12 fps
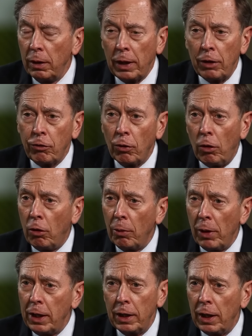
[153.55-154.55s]
That's
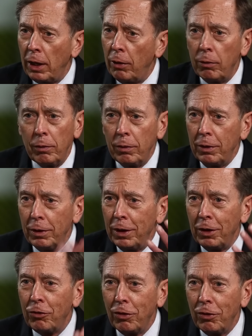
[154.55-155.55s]
already now,
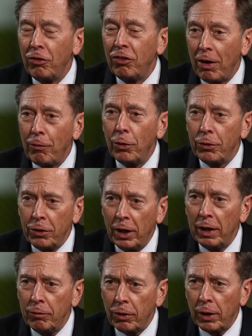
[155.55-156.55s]
it's several
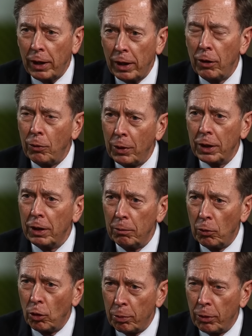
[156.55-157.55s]
times that. I don't want to get
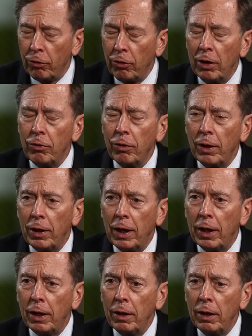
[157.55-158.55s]
more precise than
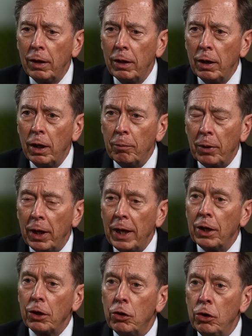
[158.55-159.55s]
that. But,
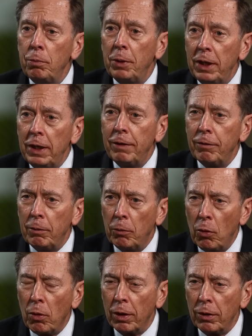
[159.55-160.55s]
and it could be even
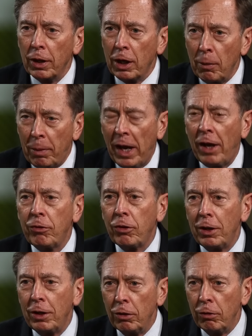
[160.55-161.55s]
more. The
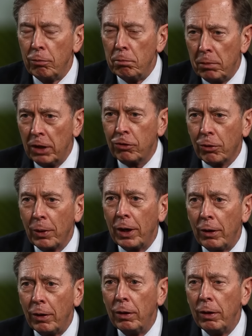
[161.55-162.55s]
capacity is much
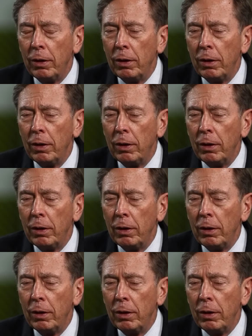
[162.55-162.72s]
greater.